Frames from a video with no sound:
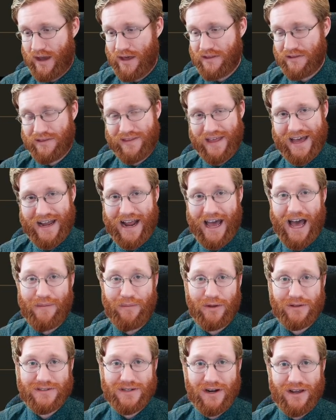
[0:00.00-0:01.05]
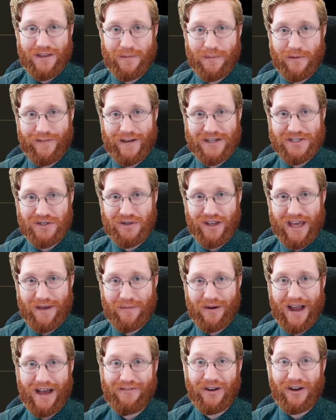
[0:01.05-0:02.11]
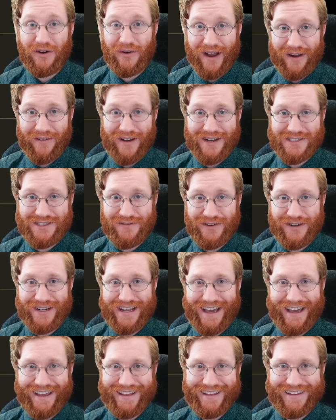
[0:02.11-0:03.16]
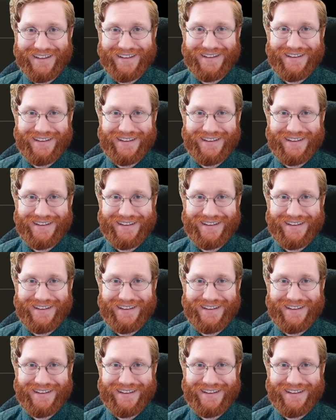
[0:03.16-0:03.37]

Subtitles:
Other than that, I'm Ep.3, the professional gamer. Have a great rest of your day.